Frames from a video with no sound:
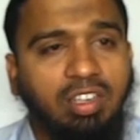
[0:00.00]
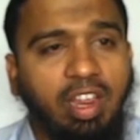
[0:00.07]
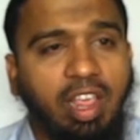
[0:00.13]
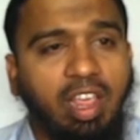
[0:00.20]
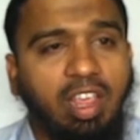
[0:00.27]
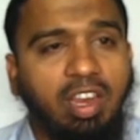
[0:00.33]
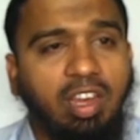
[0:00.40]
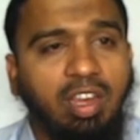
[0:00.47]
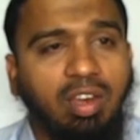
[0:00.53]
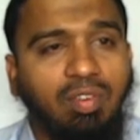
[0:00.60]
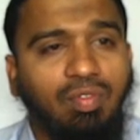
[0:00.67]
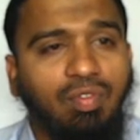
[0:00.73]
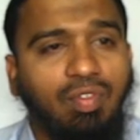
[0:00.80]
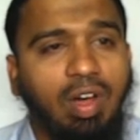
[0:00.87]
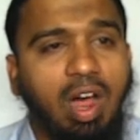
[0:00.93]
take it,
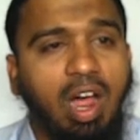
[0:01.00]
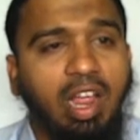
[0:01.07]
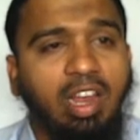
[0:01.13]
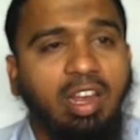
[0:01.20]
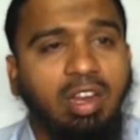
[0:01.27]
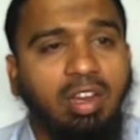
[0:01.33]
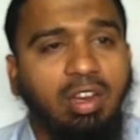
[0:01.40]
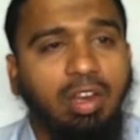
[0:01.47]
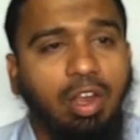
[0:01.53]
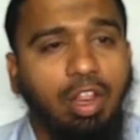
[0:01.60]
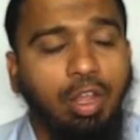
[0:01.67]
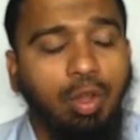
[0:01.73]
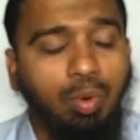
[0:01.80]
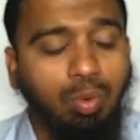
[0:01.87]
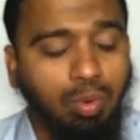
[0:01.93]
file,
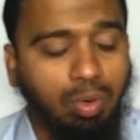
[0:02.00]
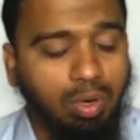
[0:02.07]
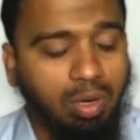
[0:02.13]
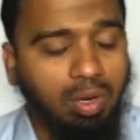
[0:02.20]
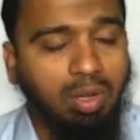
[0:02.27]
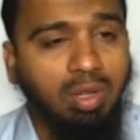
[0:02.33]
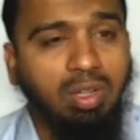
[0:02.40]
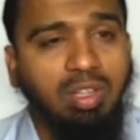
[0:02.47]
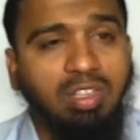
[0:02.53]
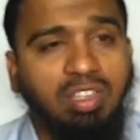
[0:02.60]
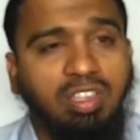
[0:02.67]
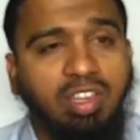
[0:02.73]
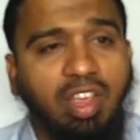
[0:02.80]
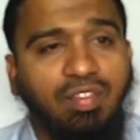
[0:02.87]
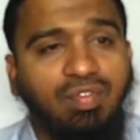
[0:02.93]
new,
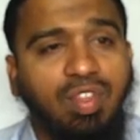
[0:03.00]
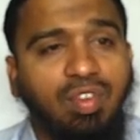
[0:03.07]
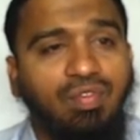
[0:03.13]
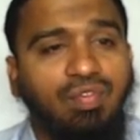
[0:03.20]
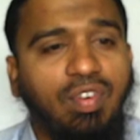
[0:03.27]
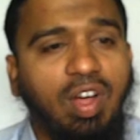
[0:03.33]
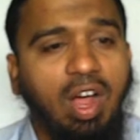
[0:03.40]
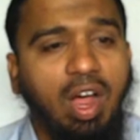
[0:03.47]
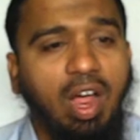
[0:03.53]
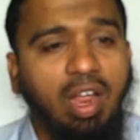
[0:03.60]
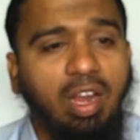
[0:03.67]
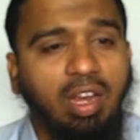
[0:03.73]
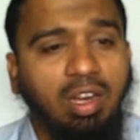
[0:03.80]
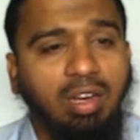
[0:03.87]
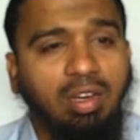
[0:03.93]
save the
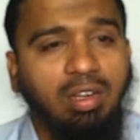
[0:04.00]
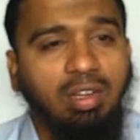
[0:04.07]
file